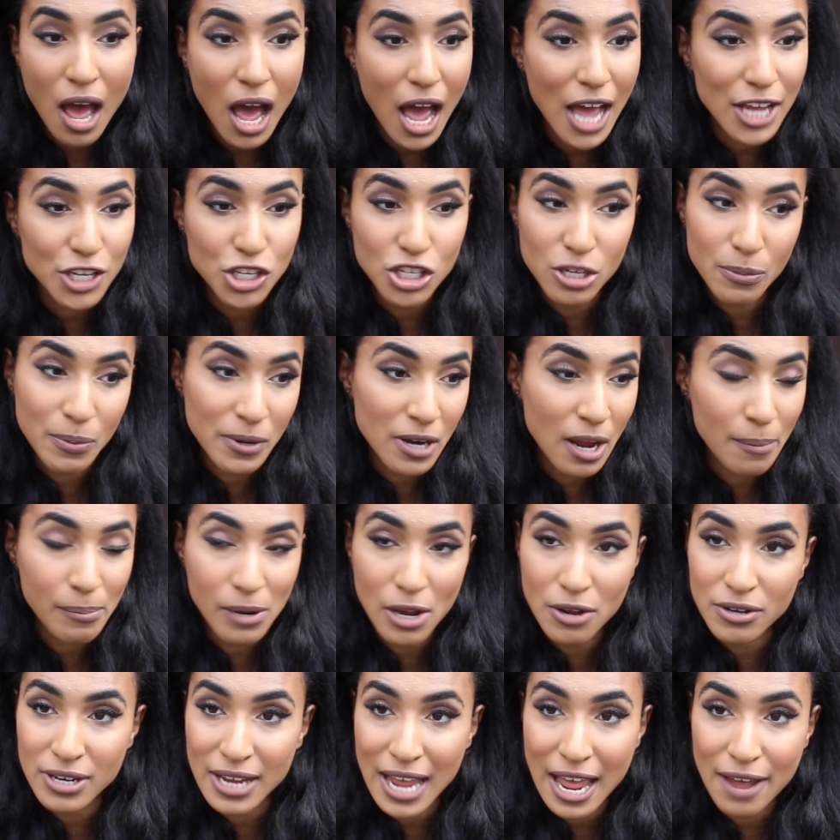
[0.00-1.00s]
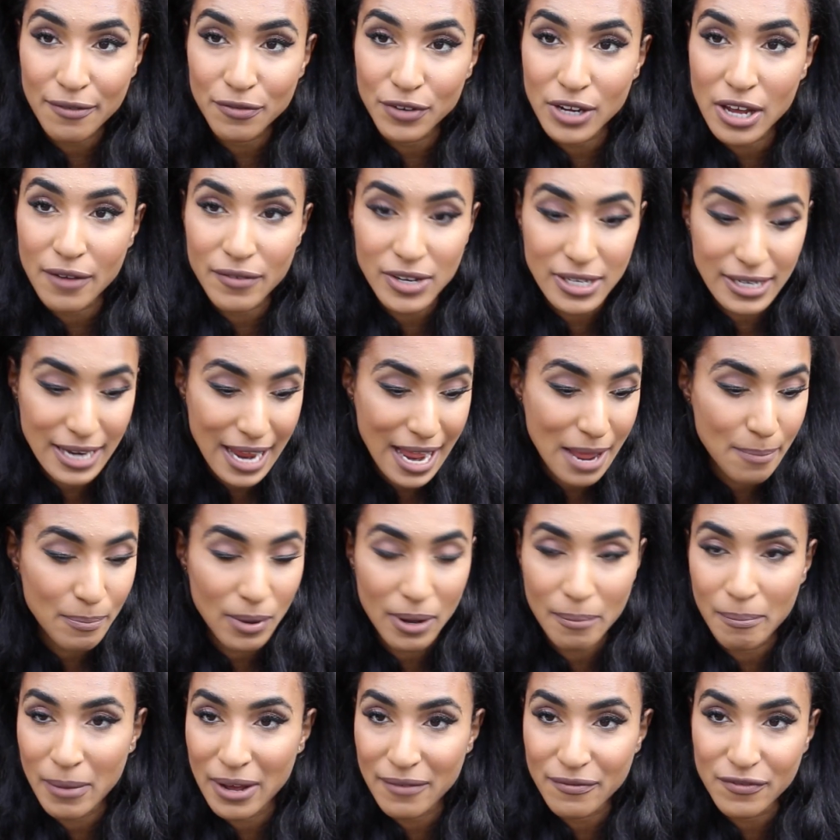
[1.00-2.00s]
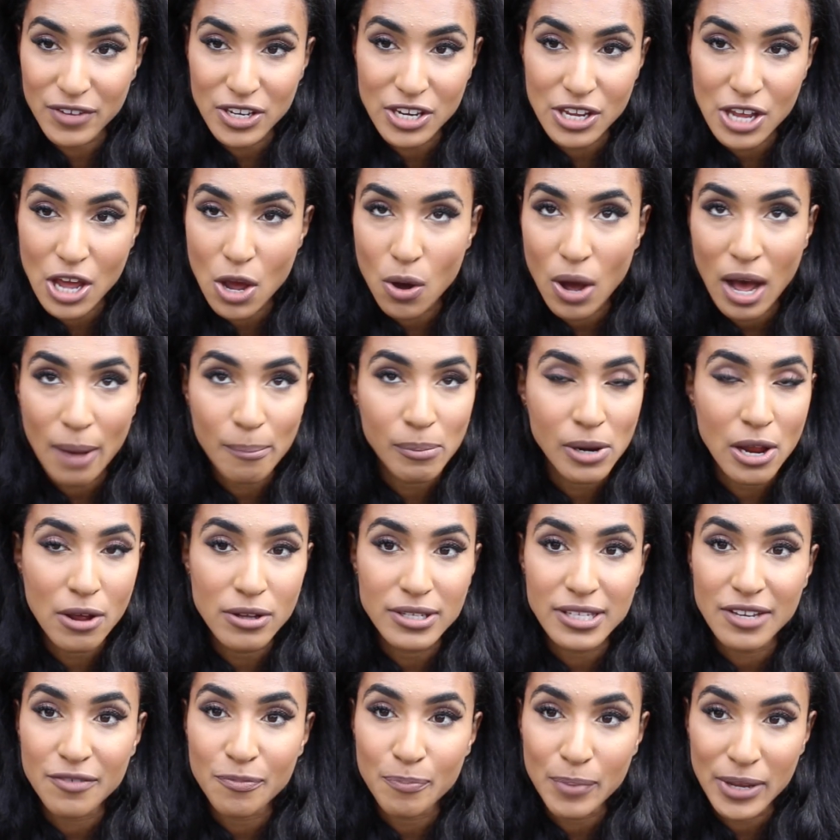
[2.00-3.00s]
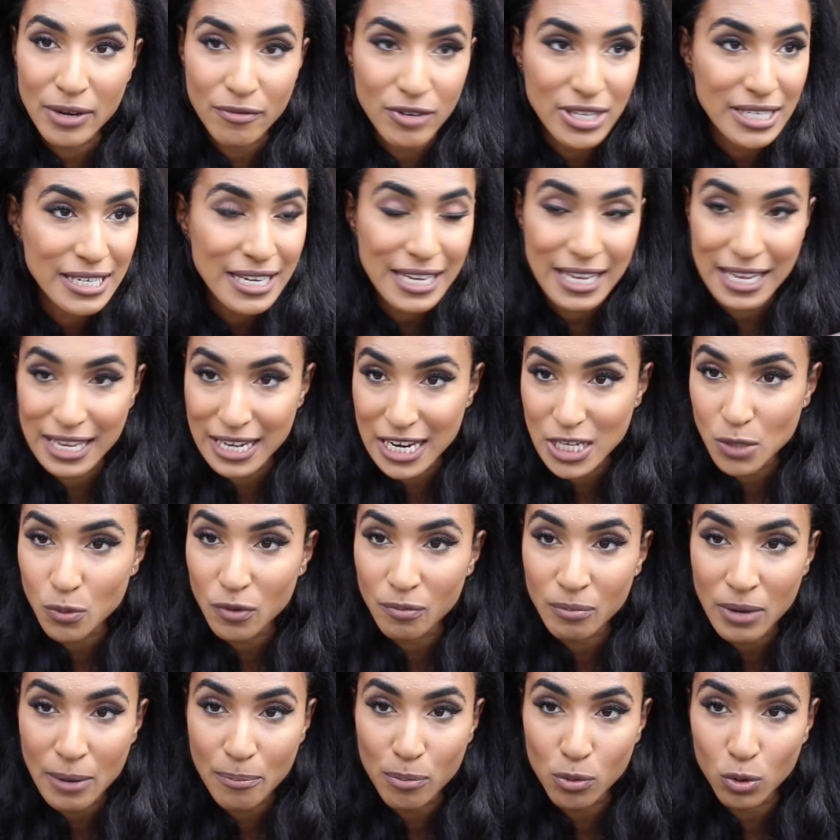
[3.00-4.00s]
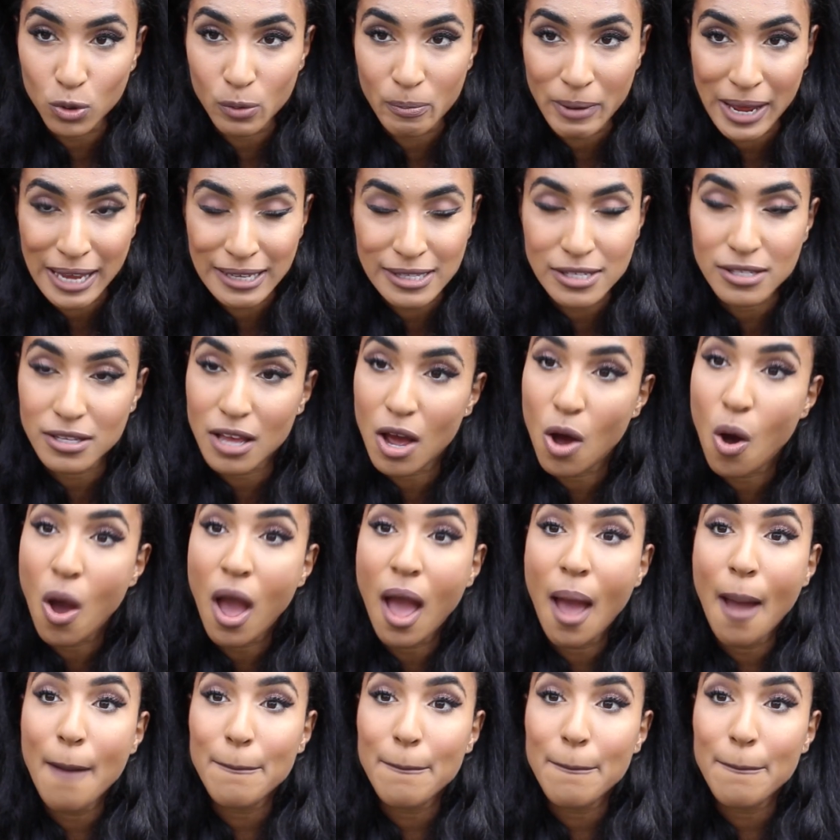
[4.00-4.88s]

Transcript: I should have been uploading every other day, but my video uploads have been ridiculous with my broadband, so